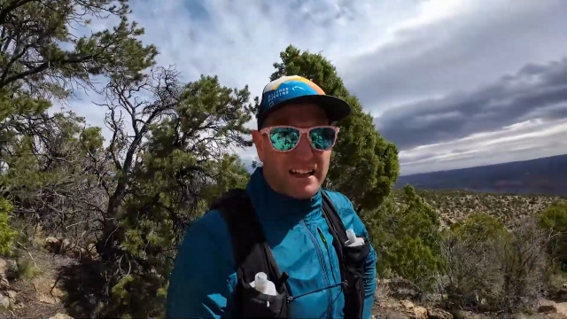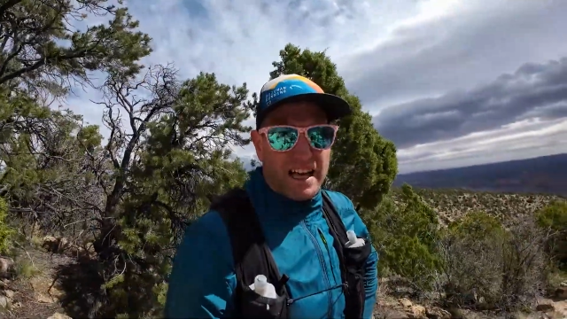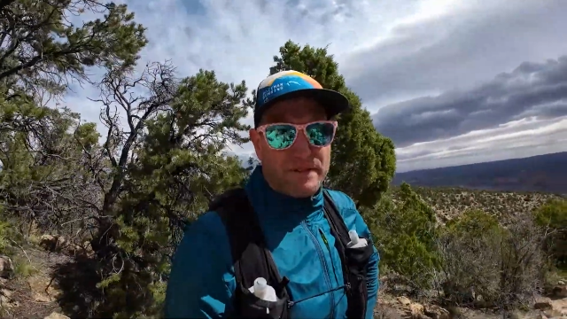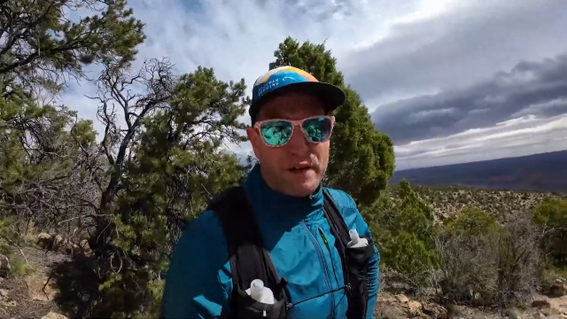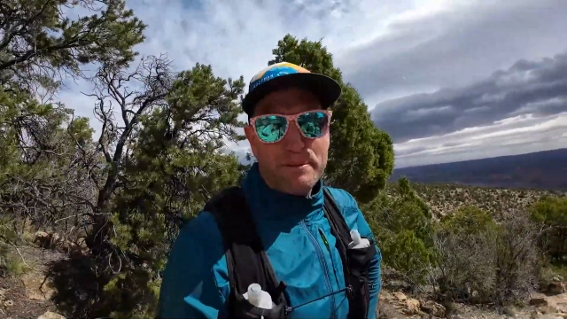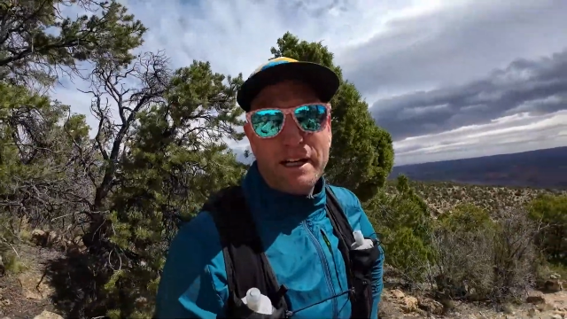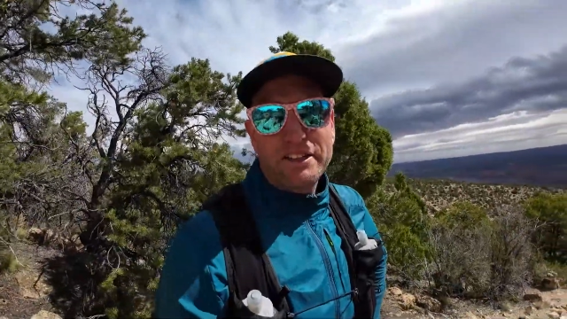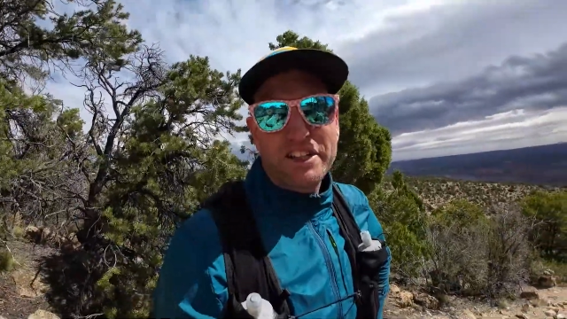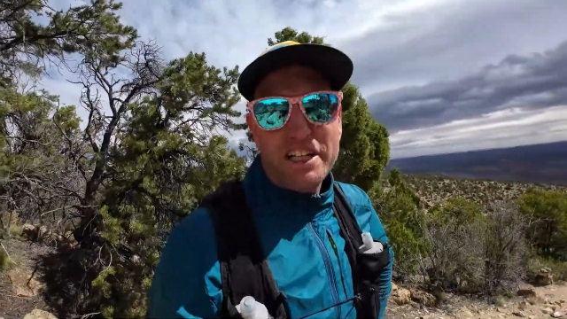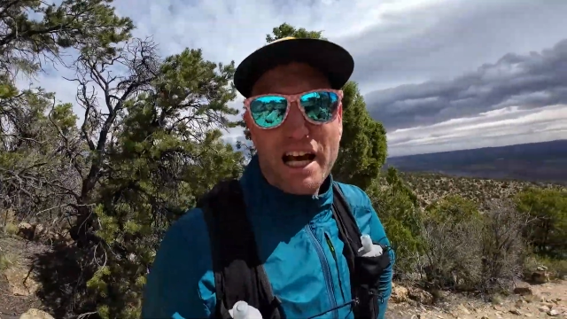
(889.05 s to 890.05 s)
Have I
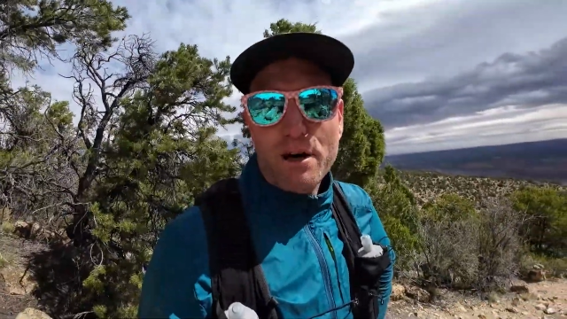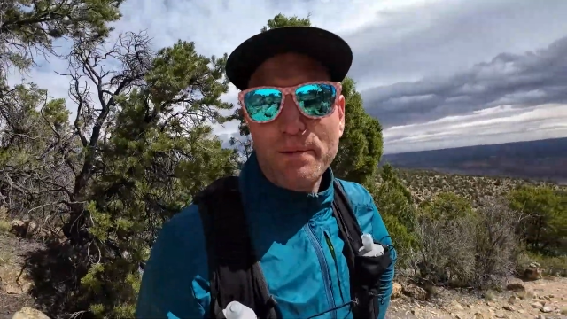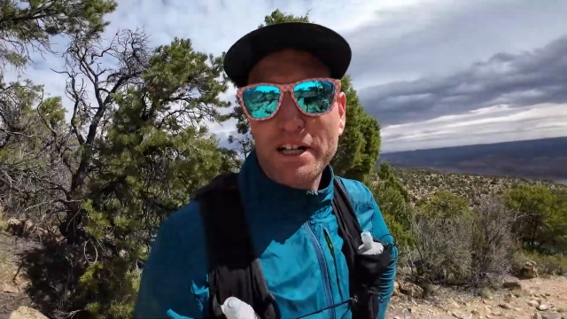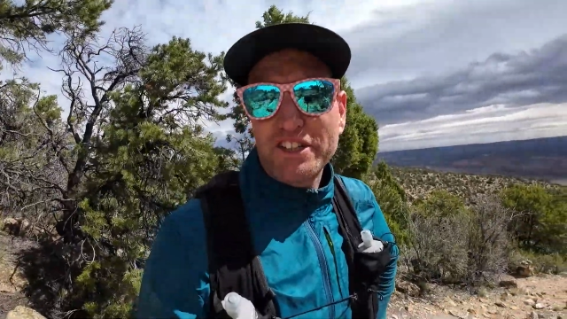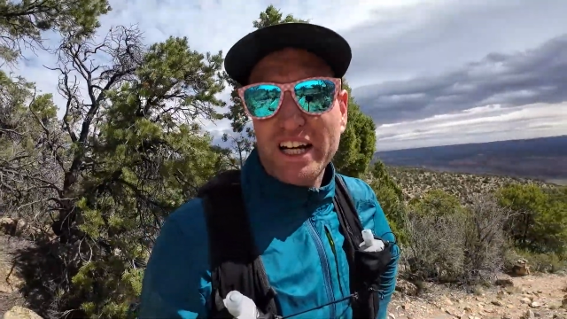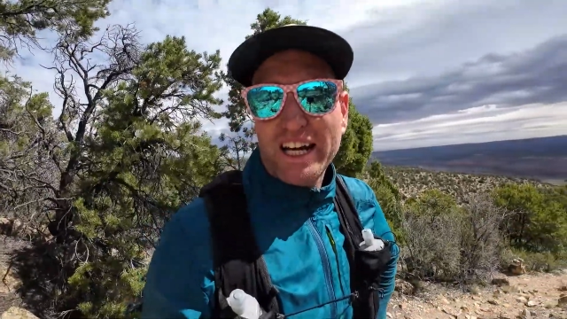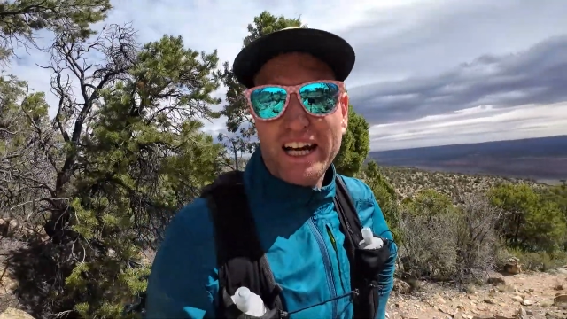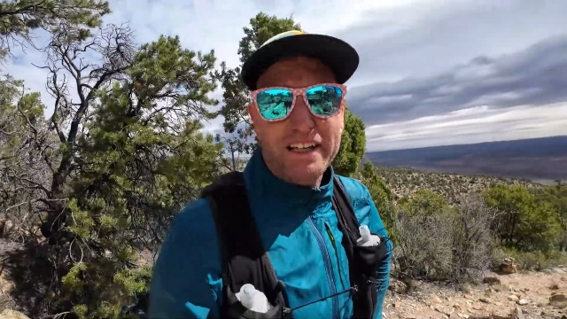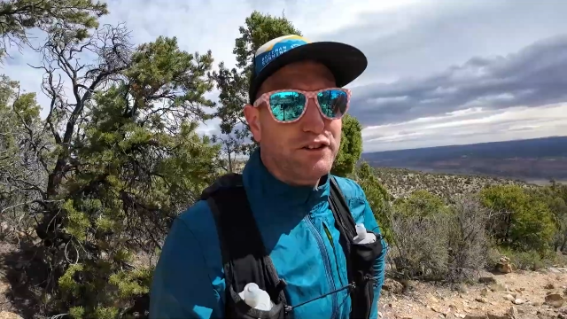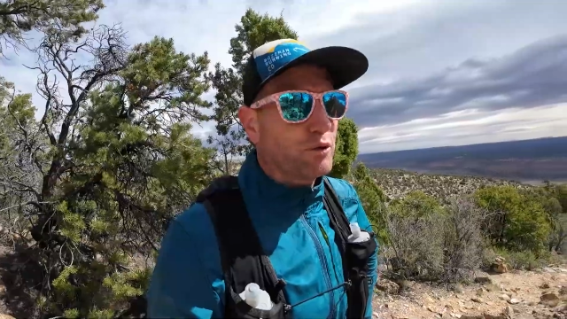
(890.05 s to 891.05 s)
mentioned how much I
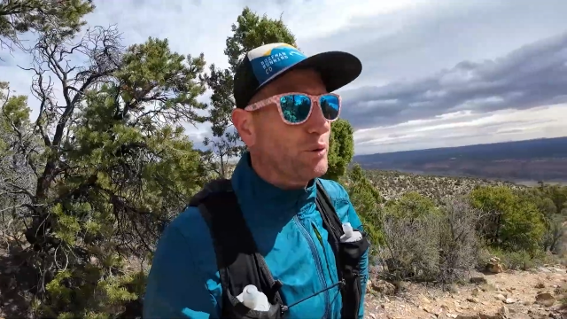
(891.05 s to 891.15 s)
hate the